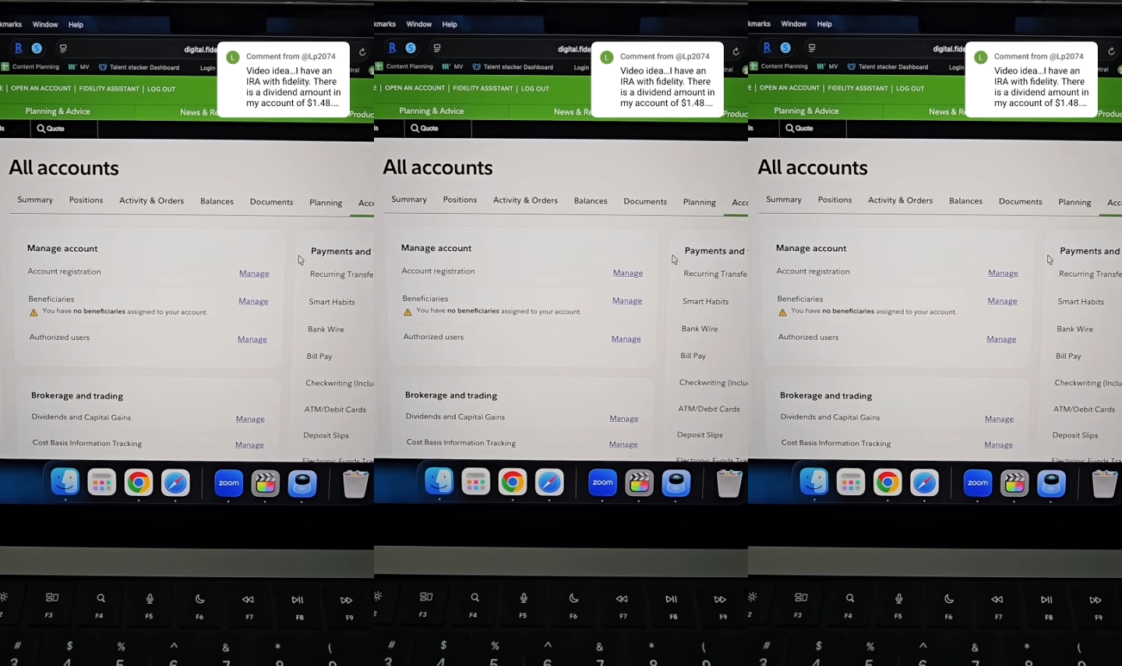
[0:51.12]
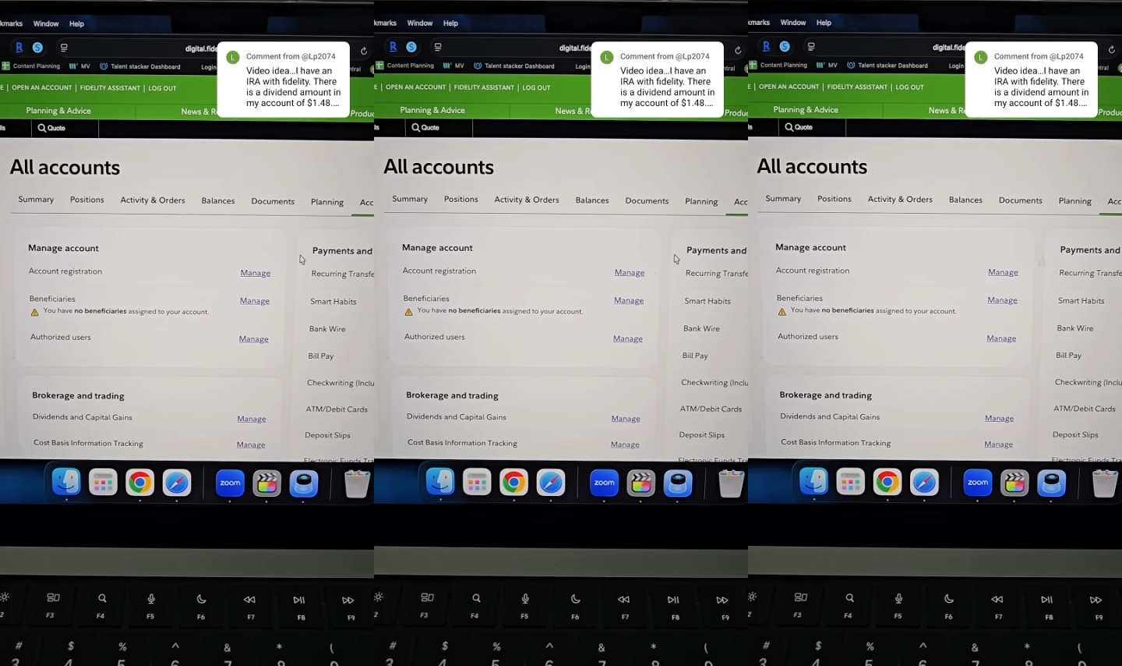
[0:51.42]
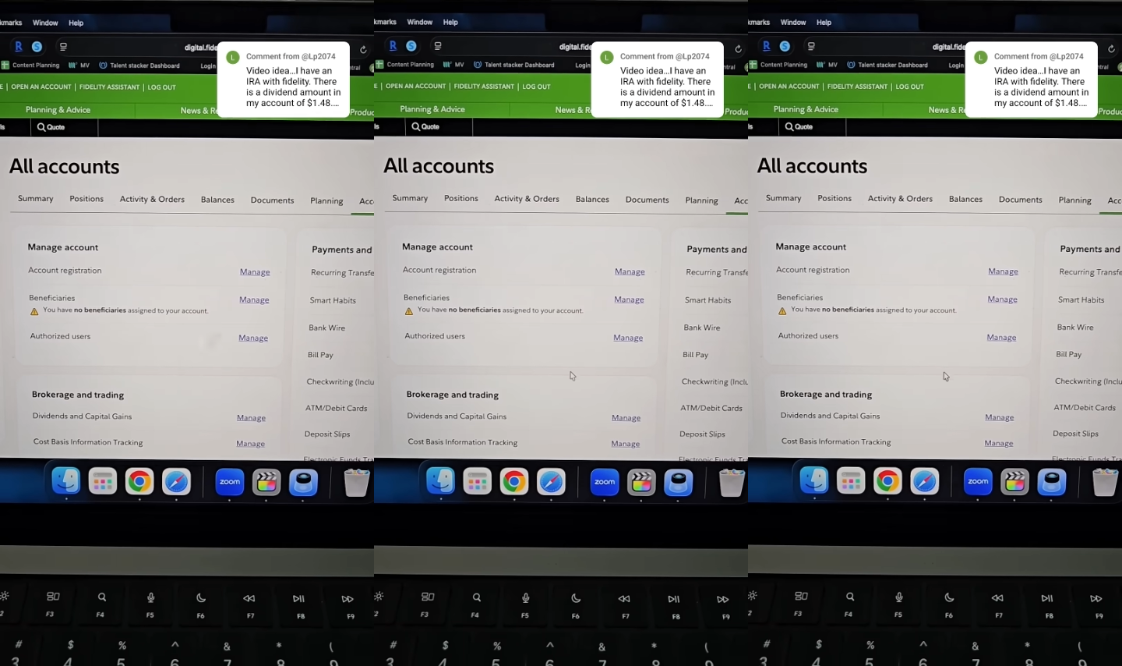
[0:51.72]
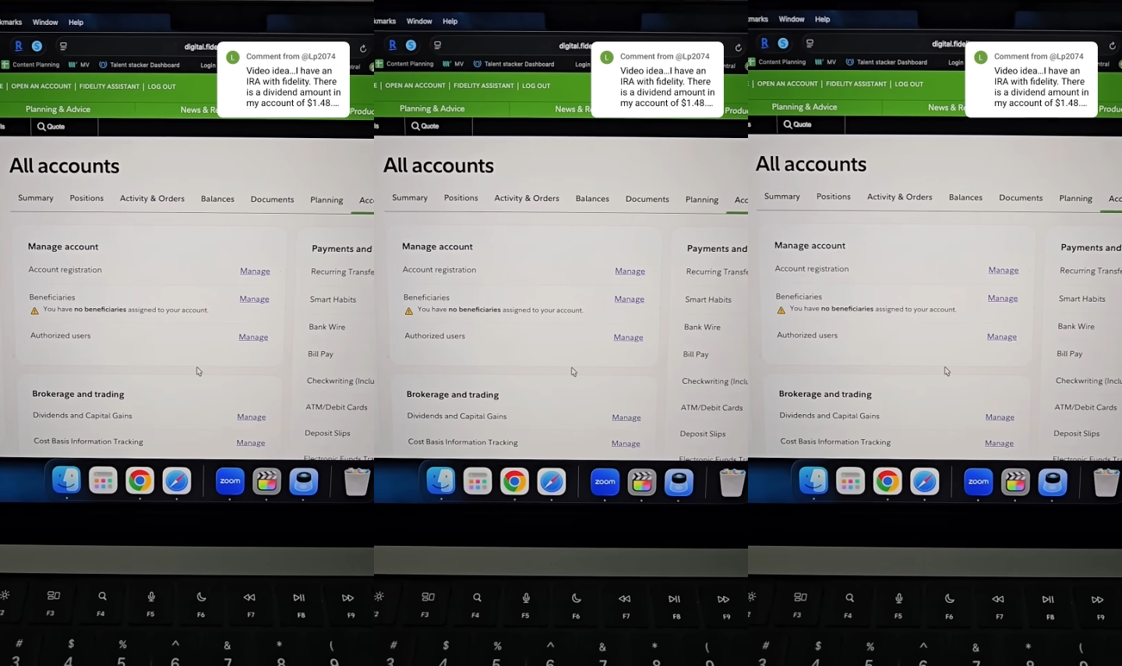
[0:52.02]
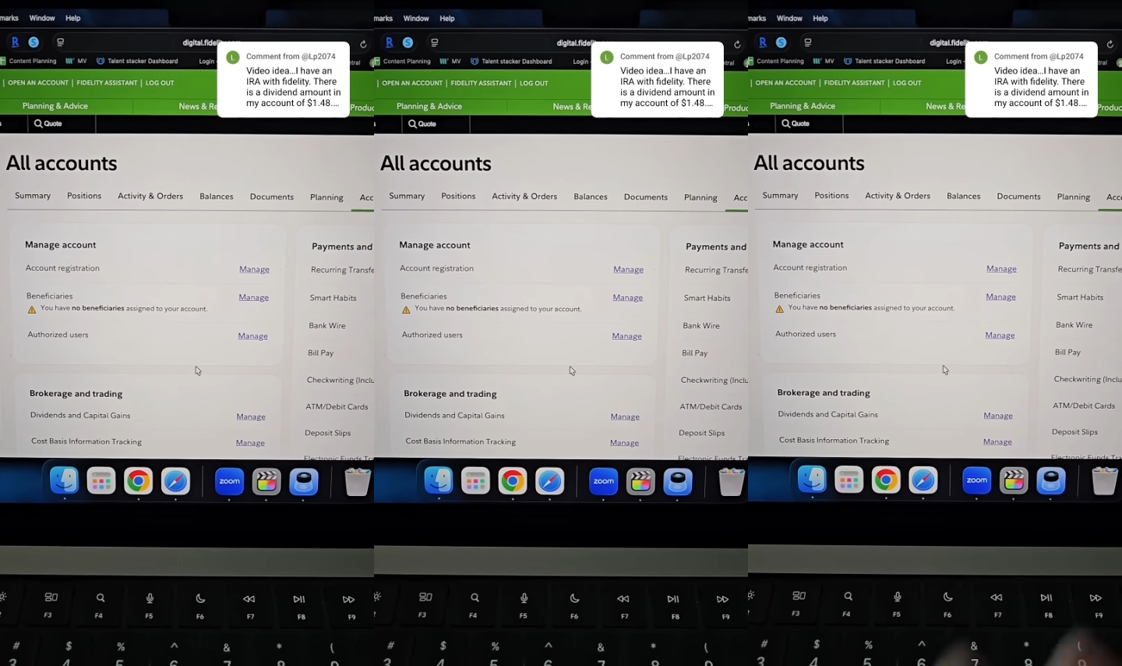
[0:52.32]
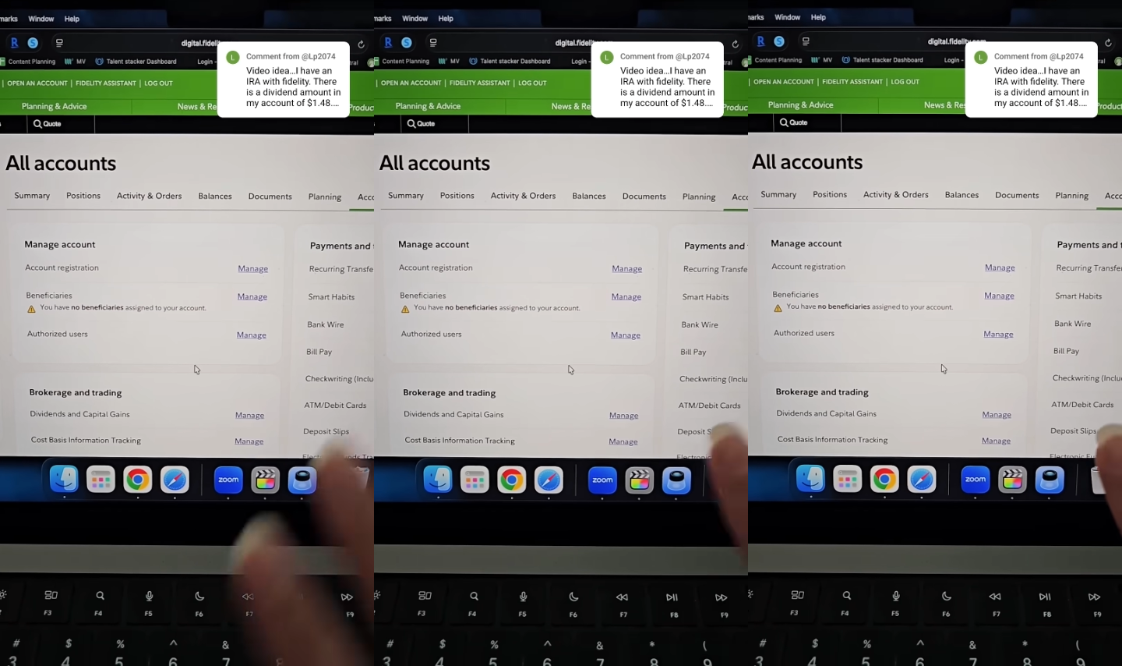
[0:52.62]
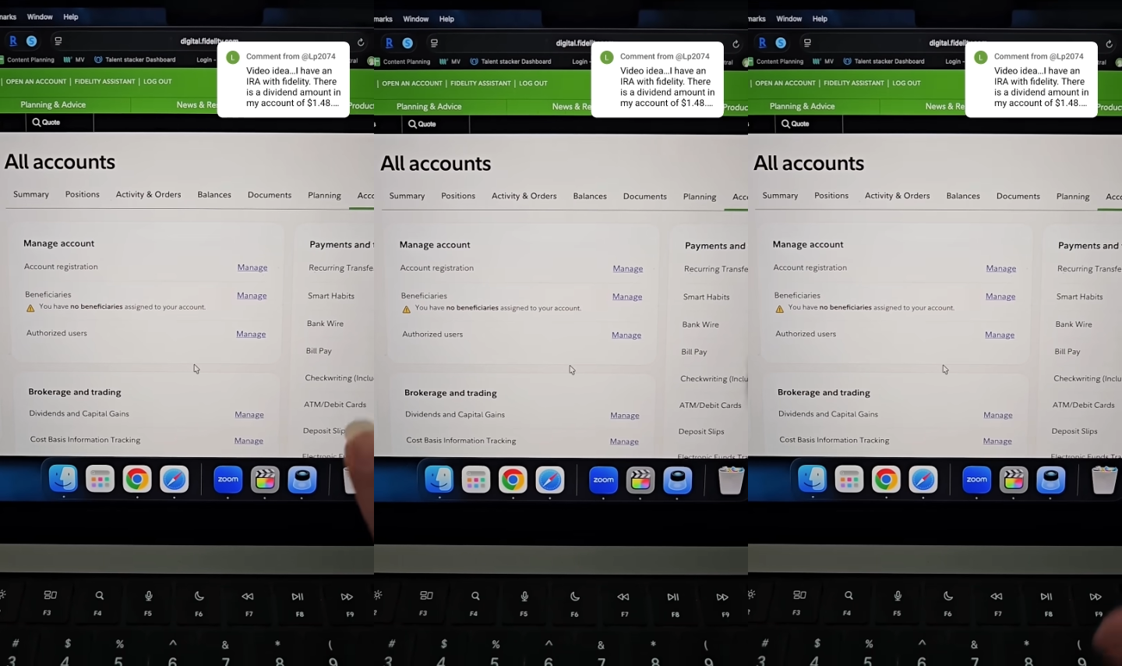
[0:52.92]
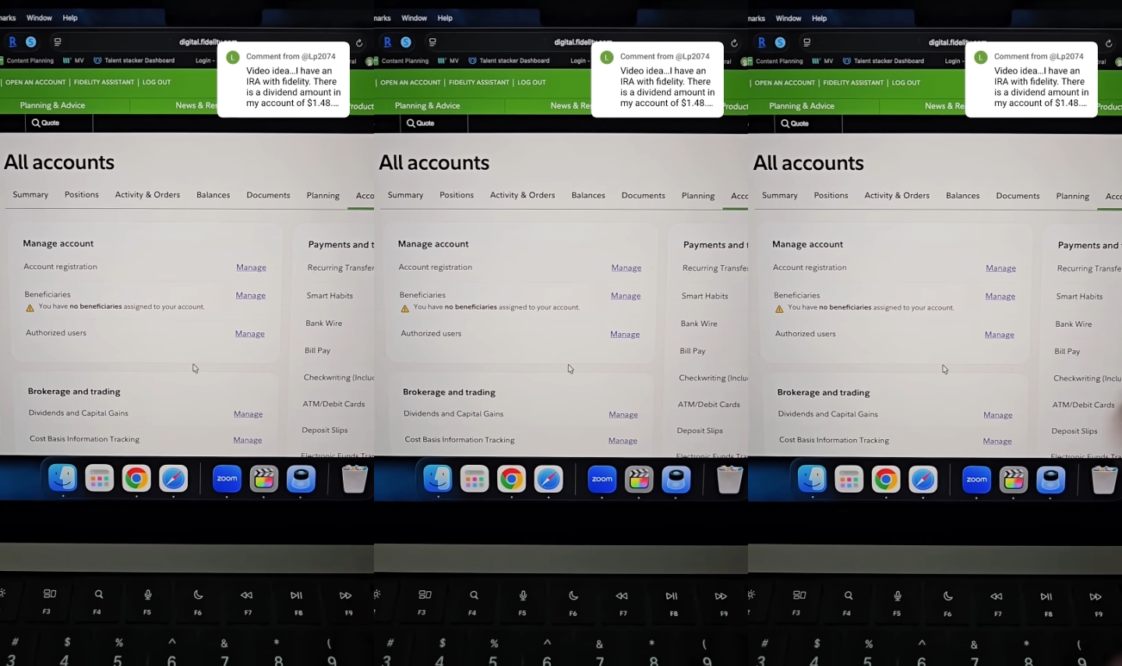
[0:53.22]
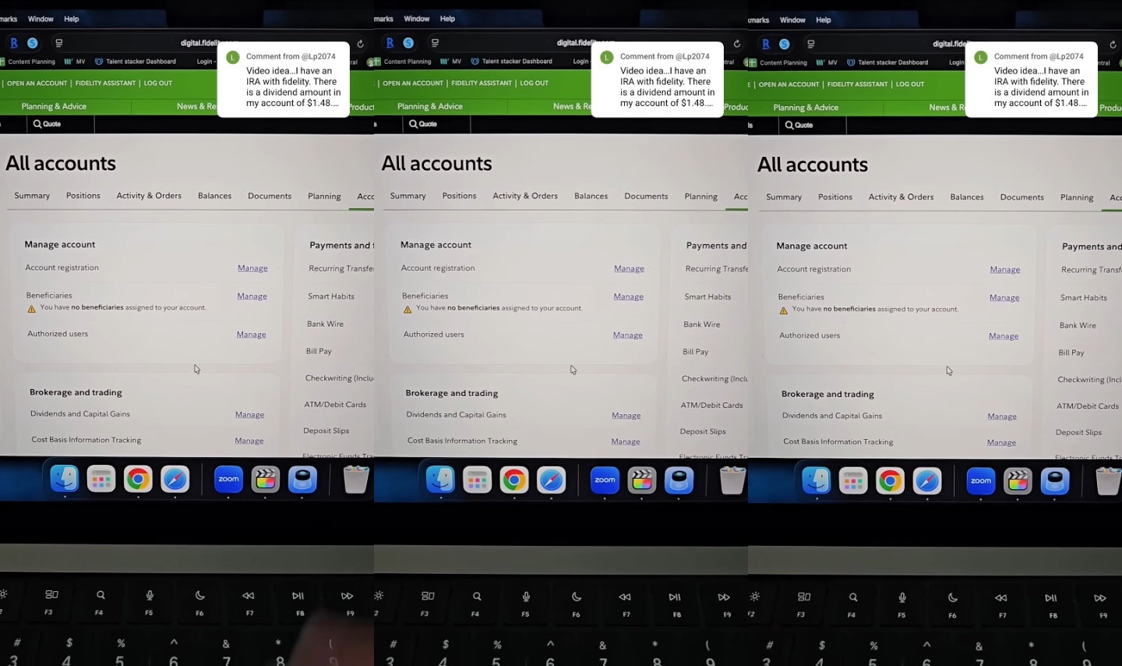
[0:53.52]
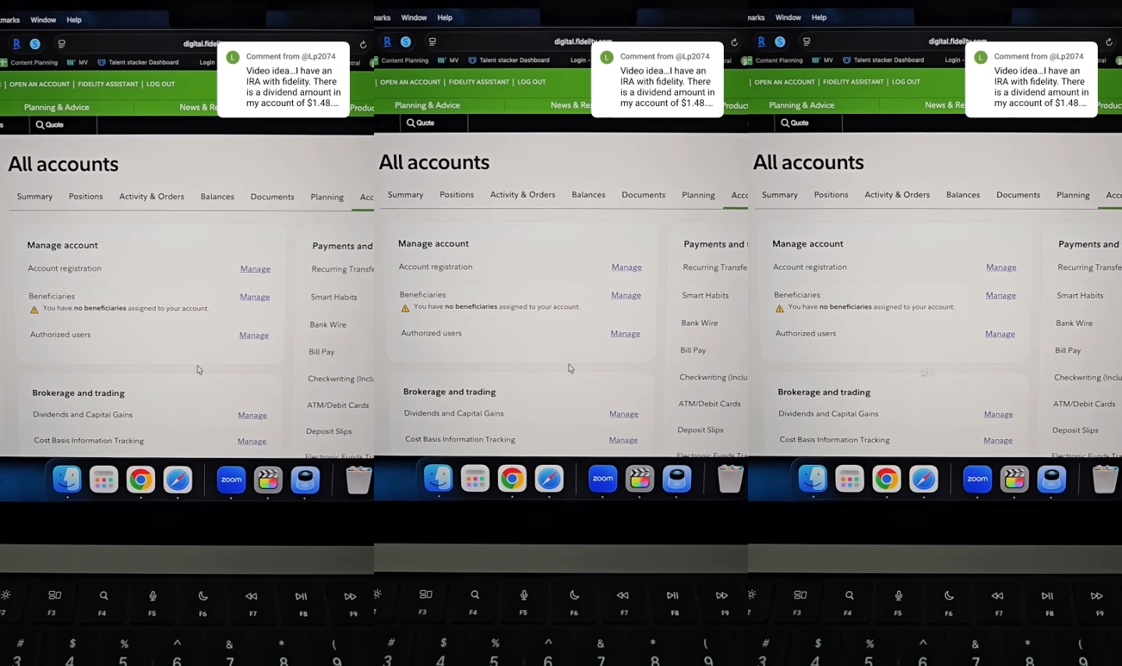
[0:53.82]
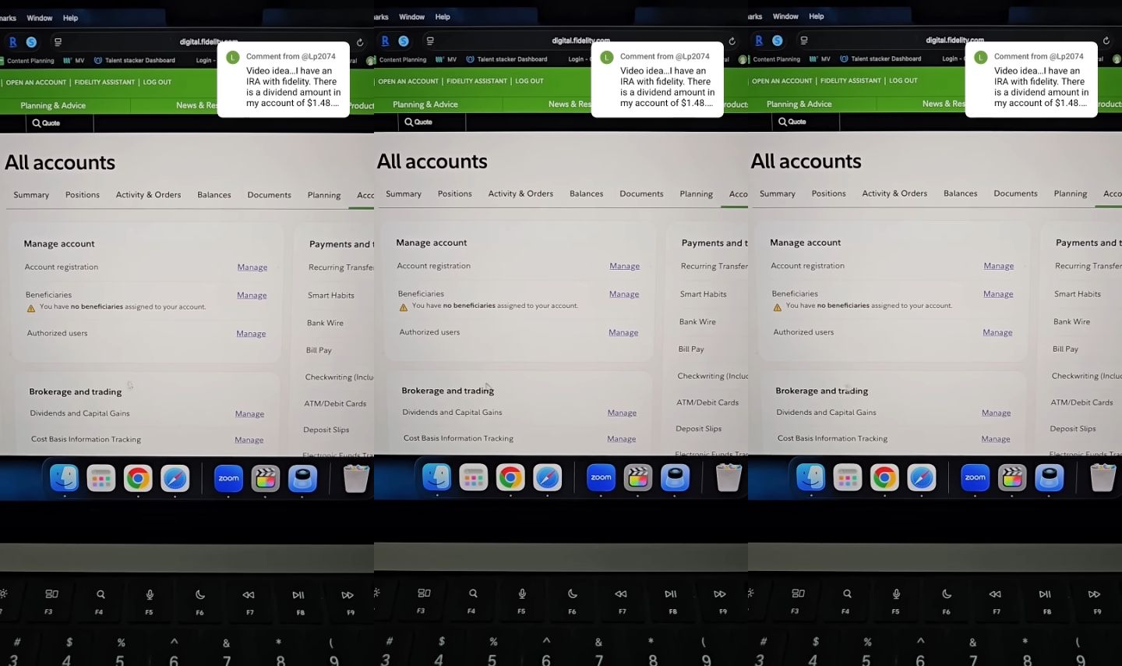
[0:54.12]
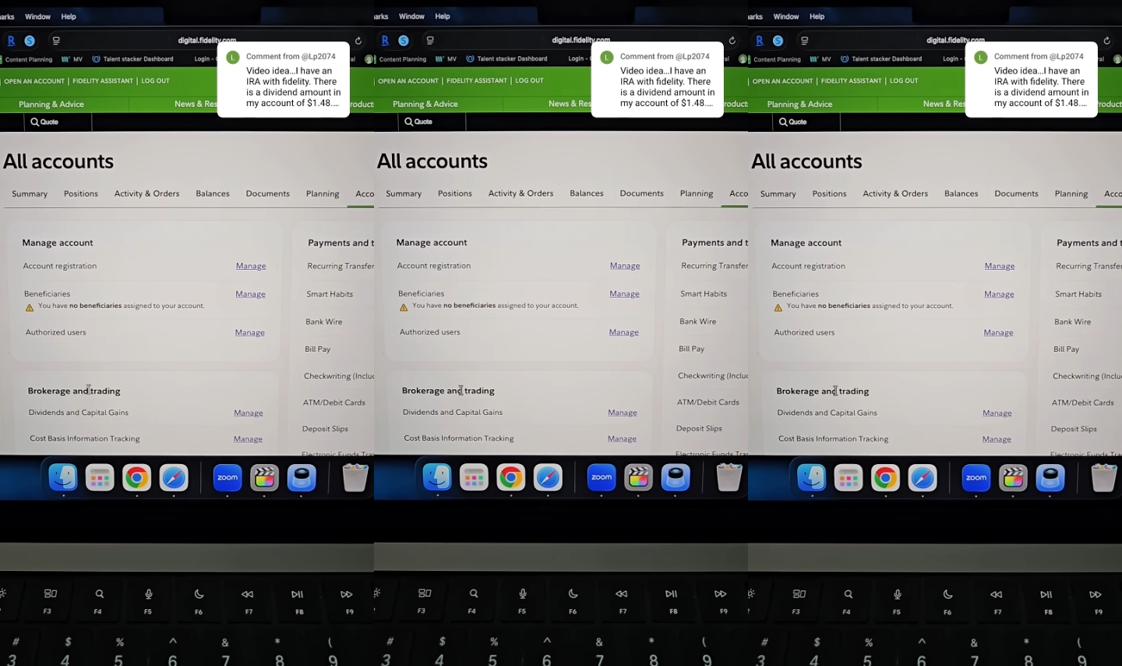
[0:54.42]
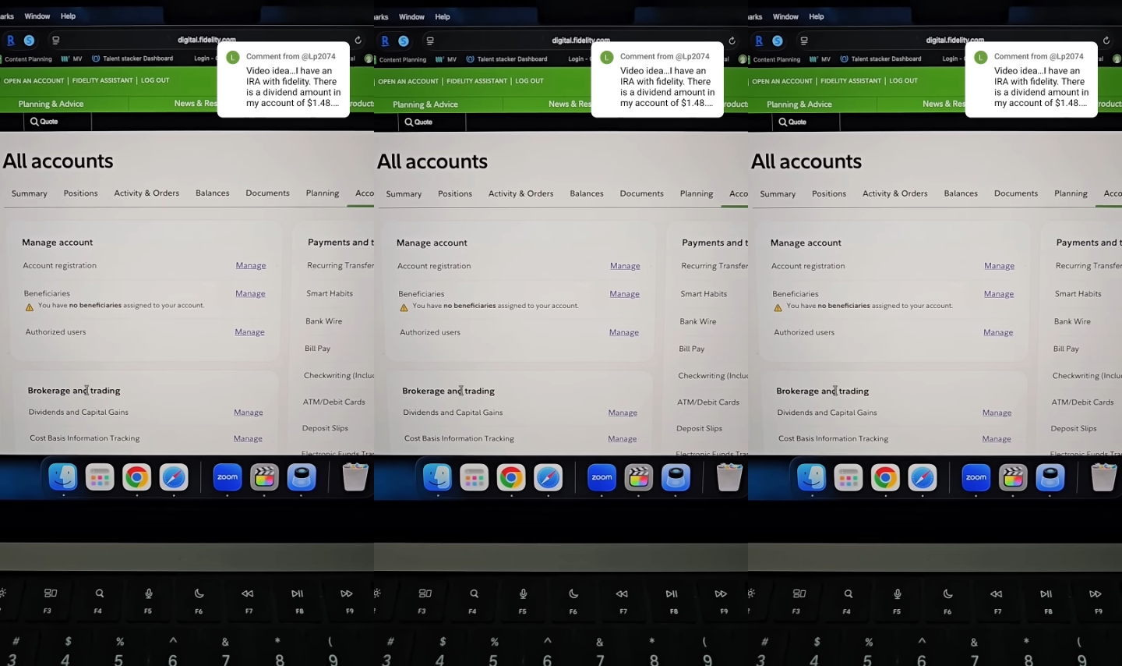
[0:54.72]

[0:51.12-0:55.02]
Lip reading: [unreadable: no face in view]